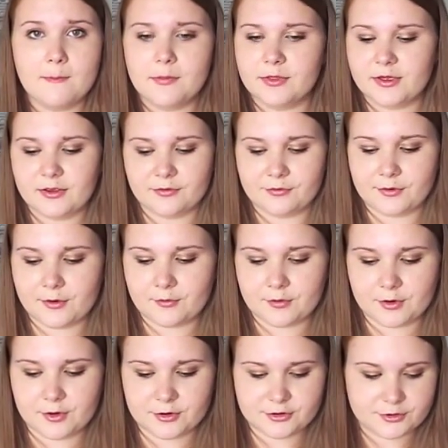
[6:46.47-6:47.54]
But they're so
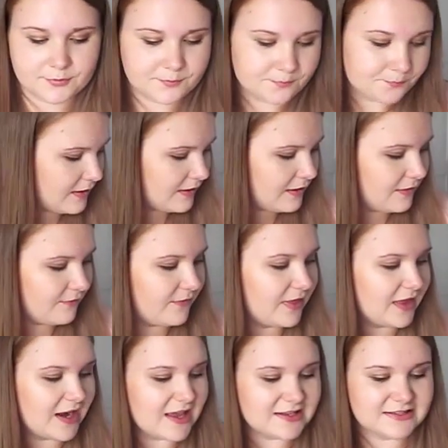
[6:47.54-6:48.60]
good. For
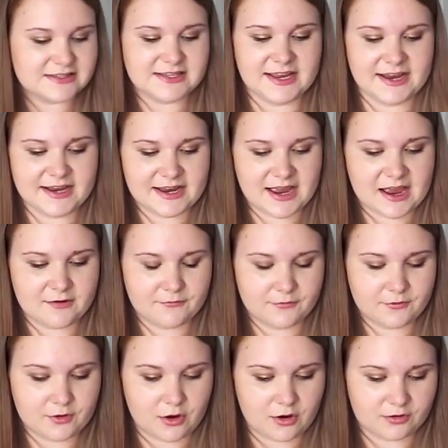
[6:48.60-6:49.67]
the last thing, I've
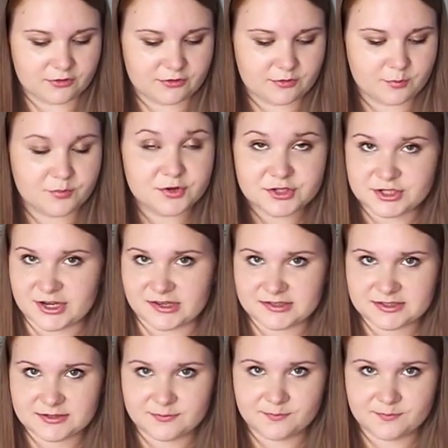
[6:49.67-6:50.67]
got brushes.